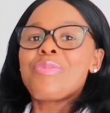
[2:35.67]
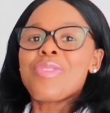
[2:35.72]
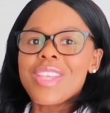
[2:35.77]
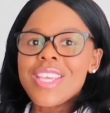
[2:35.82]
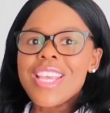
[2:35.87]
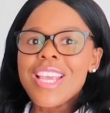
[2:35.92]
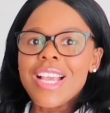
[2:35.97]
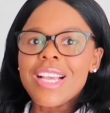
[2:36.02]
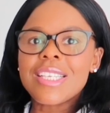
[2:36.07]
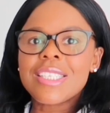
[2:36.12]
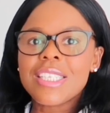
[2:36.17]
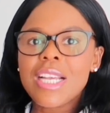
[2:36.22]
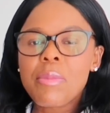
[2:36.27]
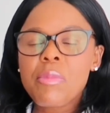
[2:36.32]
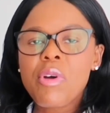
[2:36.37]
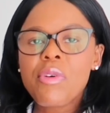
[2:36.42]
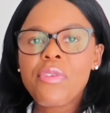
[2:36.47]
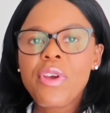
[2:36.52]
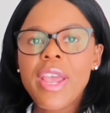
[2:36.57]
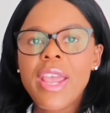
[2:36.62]
yeah,
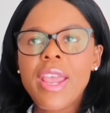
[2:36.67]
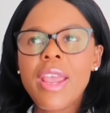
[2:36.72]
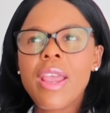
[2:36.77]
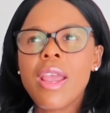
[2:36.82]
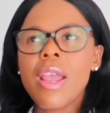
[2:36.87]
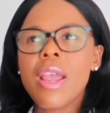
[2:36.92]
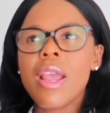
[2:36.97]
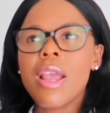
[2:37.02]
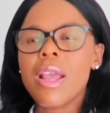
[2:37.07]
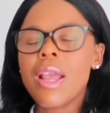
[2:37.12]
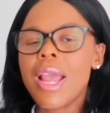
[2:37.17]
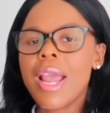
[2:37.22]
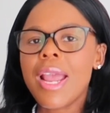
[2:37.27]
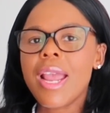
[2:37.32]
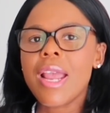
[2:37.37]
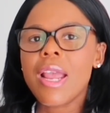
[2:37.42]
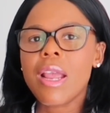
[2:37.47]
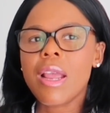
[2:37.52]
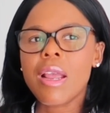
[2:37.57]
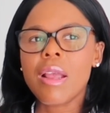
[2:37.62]
some of
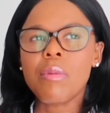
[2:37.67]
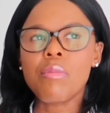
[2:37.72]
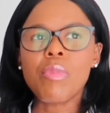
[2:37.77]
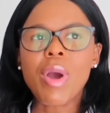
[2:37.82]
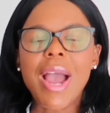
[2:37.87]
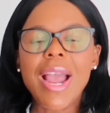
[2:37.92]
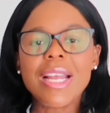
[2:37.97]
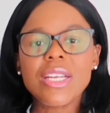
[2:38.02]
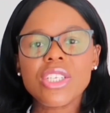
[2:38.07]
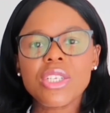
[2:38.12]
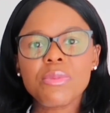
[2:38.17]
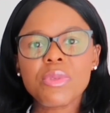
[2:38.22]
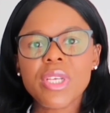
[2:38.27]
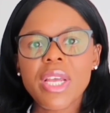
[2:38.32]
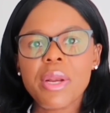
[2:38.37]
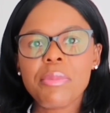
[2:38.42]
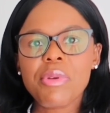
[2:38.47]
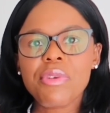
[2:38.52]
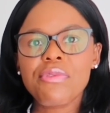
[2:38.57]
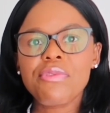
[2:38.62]
her items
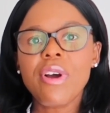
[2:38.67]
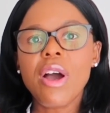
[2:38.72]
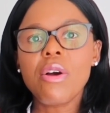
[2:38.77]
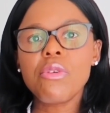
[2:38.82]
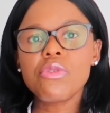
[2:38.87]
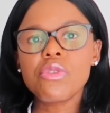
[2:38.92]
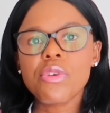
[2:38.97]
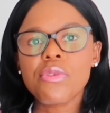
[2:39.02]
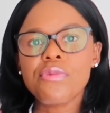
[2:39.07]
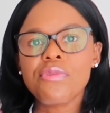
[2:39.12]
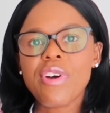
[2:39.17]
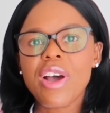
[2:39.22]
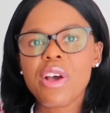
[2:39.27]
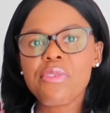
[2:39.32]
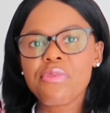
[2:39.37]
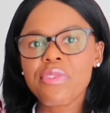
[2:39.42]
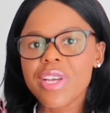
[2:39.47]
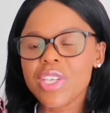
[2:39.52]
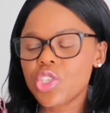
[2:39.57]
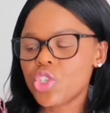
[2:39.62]
can be found on
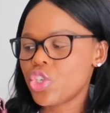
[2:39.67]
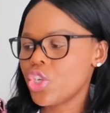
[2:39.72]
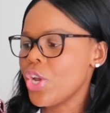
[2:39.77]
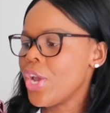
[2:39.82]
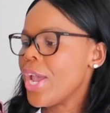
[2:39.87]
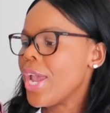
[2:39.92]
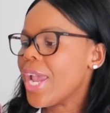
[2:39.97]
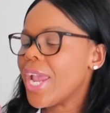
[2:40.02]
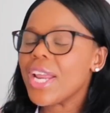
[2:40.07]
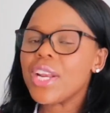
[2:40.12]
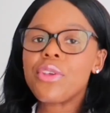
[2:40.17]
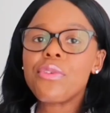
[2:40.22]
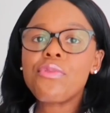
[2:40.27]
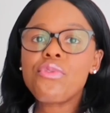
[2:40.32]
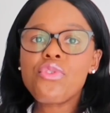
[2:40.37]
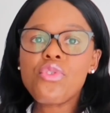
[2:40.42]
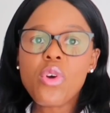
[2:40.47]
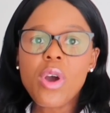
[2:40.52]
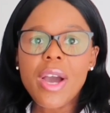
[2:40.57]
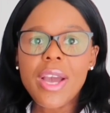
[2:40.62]
Farfetch, and if
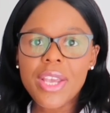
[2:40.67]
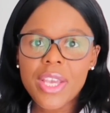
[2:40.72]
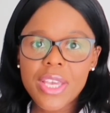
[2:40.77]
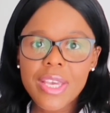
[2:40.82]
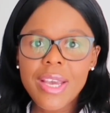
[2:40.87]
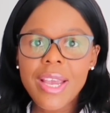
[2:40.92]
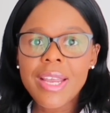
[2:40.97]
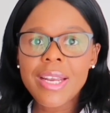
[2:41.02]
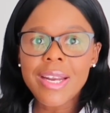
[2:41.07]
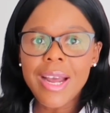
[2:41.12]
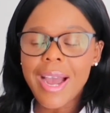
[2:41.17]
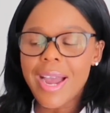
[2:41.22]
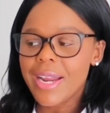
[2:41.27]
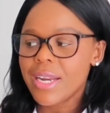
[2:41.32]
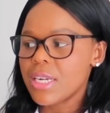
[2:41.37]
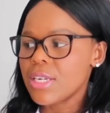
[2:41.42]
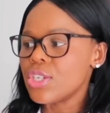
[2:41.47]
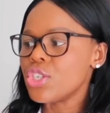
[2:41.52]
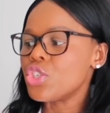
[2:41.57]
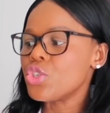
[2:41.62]
you are here in
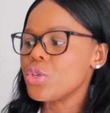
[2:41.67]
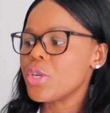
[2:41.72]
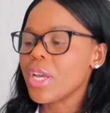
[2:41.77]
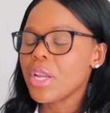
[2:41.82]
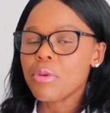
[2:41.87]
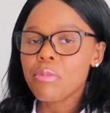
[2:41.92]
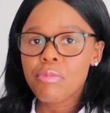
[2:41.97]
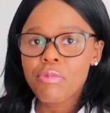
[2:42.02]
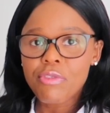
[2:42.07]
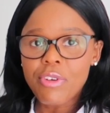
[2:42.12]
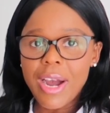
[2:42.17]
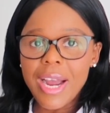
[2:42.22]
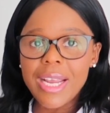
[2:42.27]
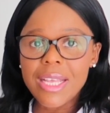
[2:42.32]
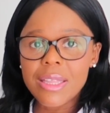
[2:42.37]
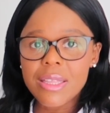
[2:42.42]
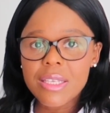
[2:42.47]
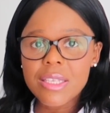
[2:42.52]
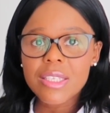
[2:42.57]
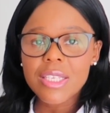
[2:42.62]
Ireland, you can
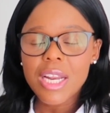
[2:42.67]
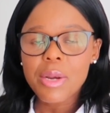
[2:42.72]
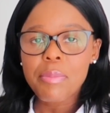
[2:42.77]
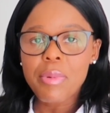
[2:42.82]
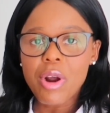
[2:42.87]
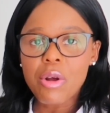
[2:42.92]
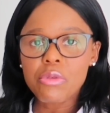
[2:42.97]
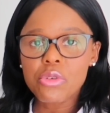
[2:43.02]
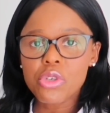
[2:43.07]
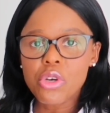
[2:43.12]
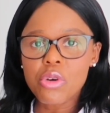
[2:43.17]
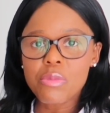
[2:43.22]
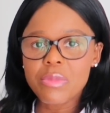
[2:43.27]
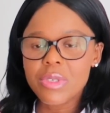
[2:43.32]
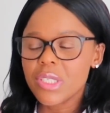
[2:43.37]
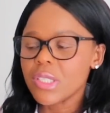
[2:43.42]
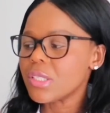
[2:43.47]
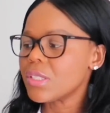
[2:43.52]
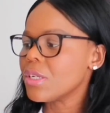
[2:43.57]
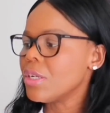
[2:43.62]
find this at Brown
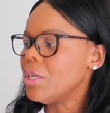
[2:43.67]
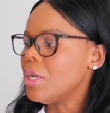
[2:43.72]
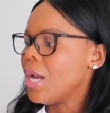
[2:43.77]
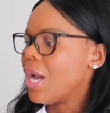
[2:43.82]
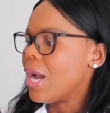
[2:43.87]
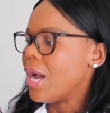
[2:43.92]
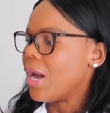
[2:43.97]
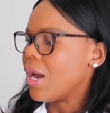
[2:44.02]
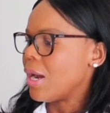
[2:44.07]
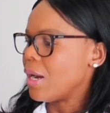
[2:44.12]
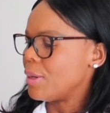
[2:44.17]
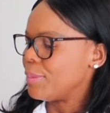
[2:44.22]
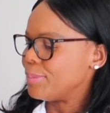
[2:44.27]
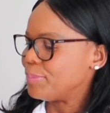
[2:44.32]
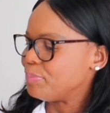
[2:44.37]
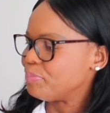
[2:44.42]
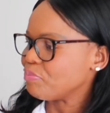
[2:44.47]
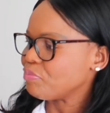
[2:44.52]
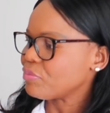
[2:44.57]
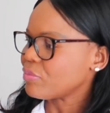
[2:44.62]
Thomas.
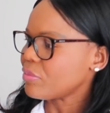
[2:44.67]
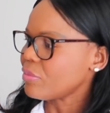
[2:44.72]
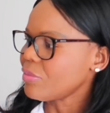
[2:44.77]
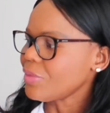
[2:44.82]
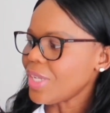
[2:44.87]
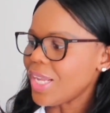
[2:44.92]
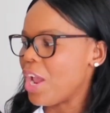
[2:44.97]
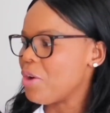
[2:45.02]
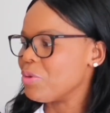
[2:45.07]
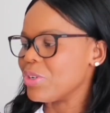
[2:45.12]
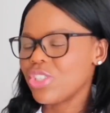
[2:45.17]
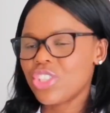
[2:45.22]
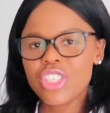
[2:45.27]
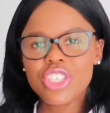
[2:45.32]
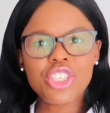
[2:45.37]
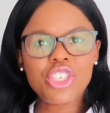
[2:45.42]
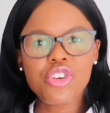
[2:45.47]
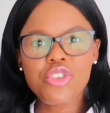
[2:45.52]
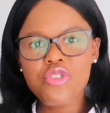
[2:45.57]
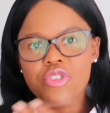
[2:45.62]
I was
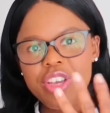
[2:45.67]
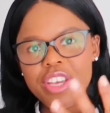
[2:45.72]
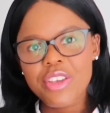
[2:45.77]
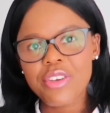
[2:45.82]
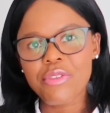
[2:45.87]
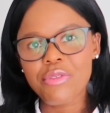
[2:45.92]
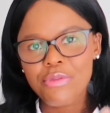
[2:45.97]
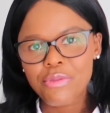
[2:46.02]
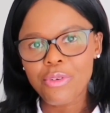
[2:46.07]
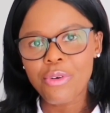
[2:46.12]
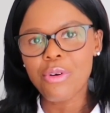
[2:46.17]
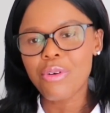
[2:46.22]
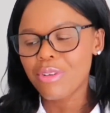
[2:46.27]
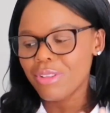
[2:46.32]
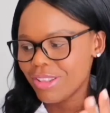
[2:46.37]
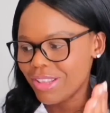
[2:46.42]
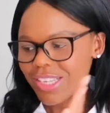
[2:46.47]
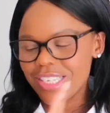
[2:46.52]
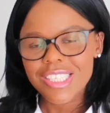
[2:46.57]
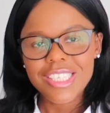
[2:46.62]
just looking for
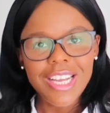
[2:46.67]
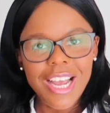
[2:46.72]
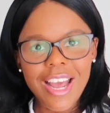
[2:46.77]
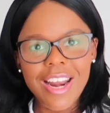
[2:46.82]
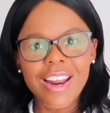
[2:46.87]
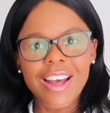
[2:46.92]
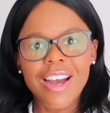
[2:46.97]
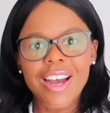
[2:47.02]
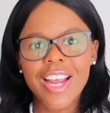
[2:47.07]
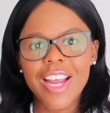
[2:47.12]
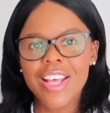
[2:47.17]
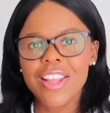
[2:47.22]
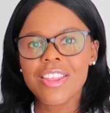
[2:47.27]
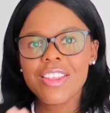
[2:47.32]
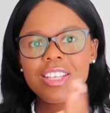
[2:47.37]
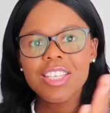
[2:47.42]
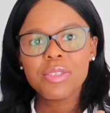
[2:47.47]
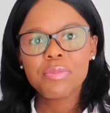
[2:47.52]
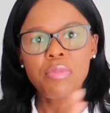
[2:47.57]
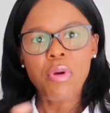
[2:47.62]
this color and
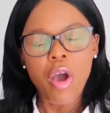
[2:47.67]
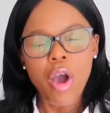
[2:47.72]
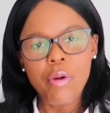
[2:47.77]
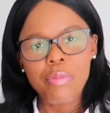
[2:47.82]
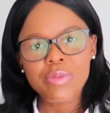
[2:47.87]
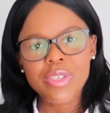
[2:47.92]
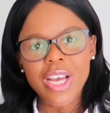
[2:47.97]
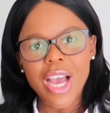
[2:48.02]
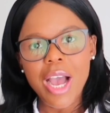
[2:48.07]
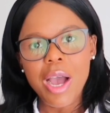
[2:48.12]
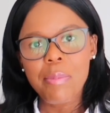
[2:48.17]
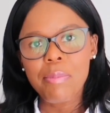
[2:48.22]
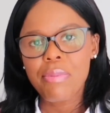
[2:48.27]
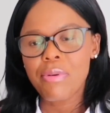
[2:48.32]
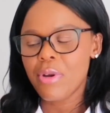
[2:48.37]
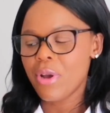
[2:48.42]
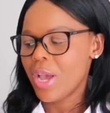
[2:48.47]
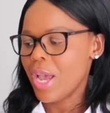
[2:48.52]
this popped up,